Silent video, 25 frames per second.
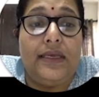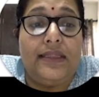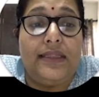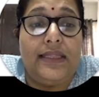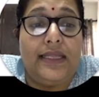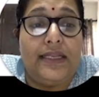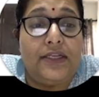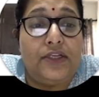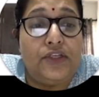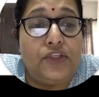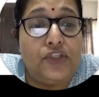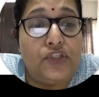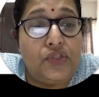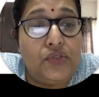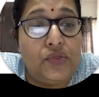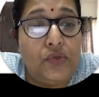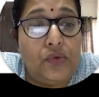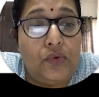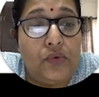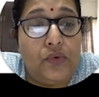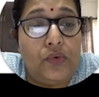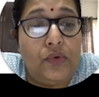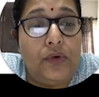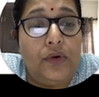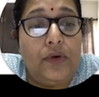that is
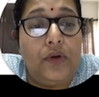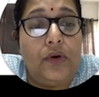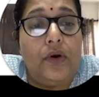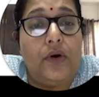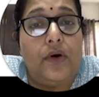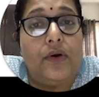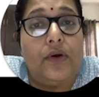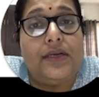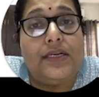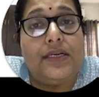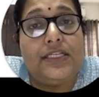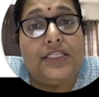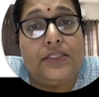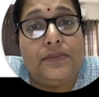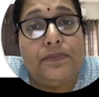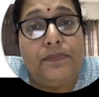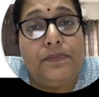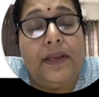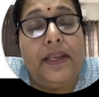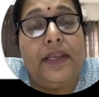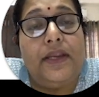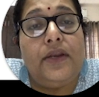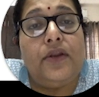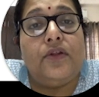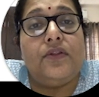shown or
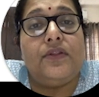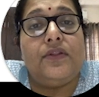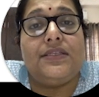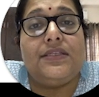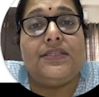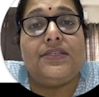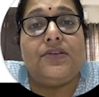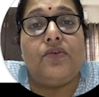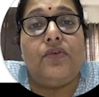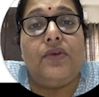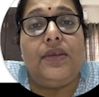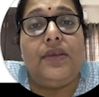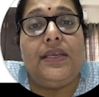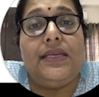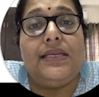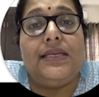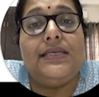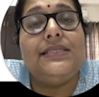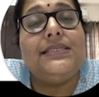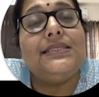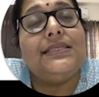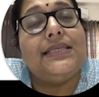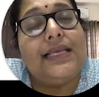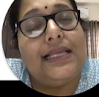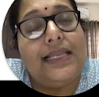displayed on the screen
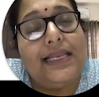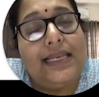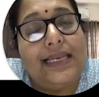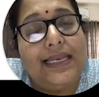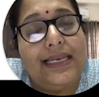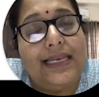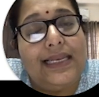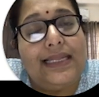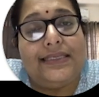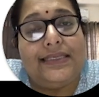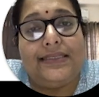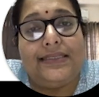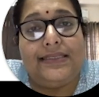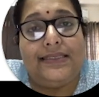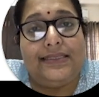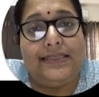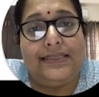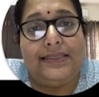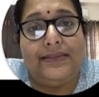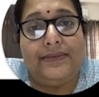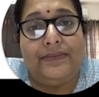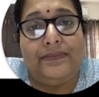is less.